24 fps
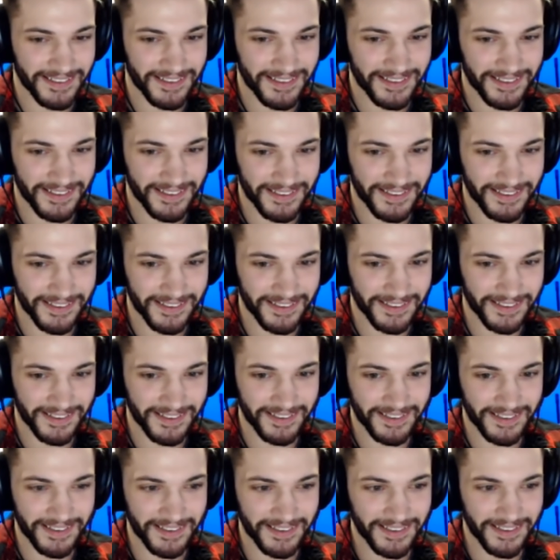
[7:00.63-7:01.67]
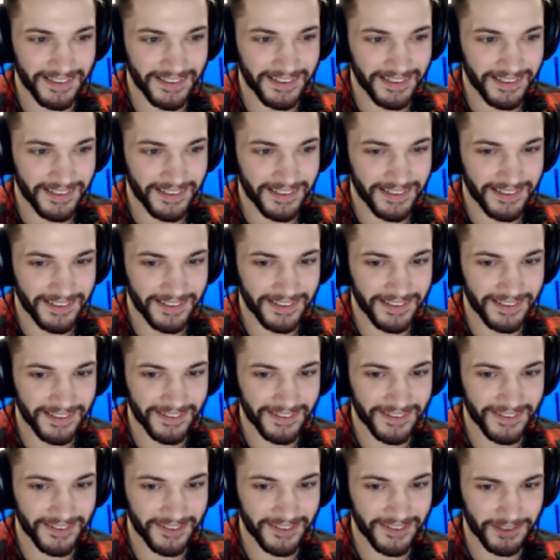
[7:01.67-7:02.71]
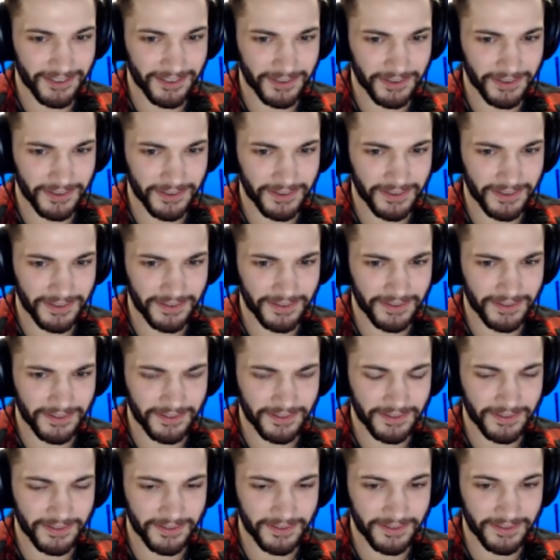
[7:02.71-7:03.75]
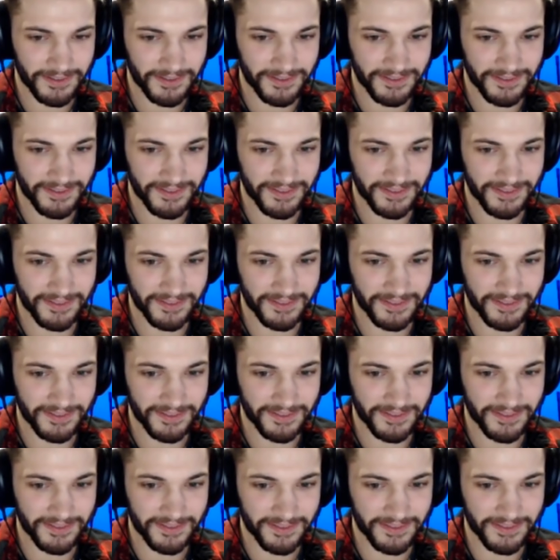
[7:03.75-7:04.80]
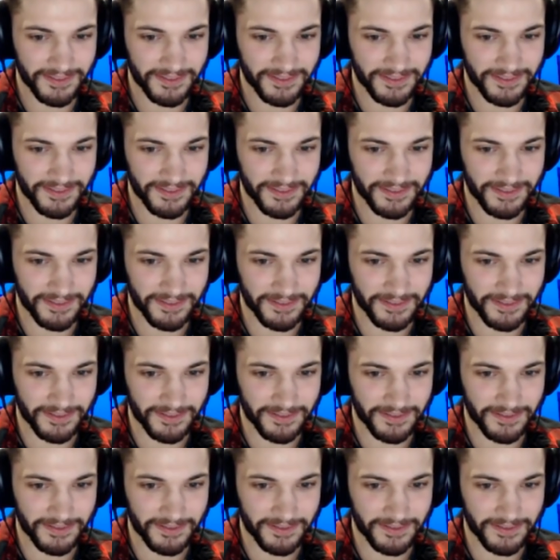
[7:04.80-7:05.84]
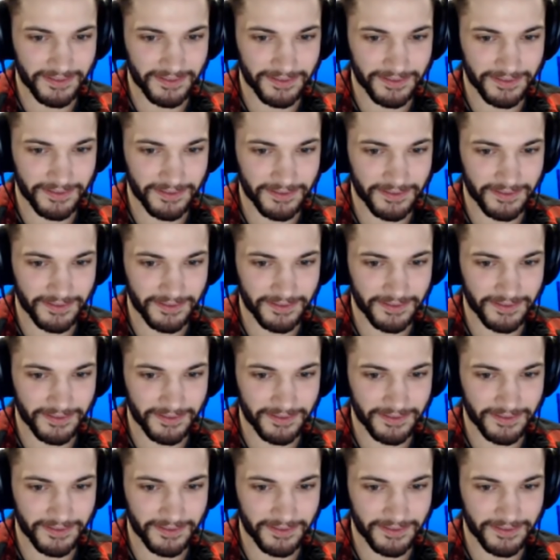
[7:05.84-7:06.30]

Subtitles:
The person shown says nothing.